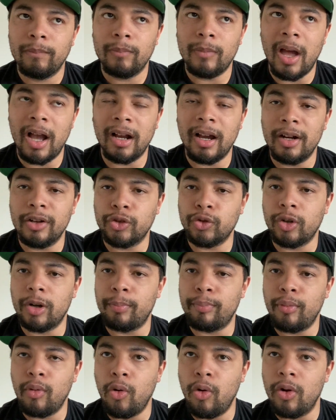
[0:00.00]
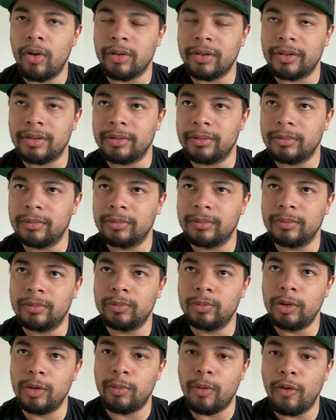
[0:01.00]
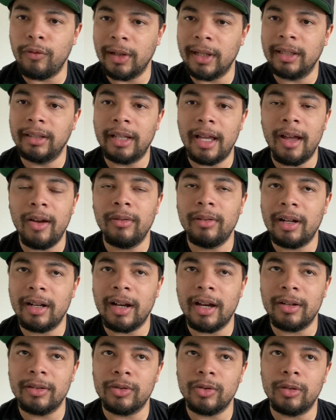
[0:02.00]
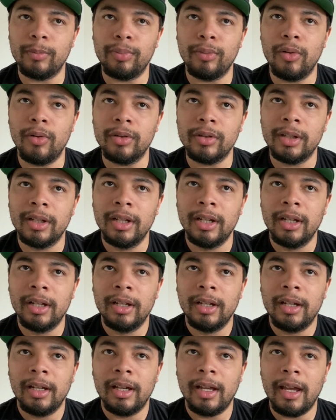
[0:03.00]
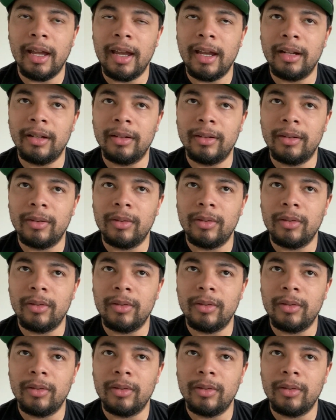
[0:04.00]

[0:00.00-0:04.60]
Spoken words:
I kind of sort of paused. We were both laying down. I kind of sort of paused, and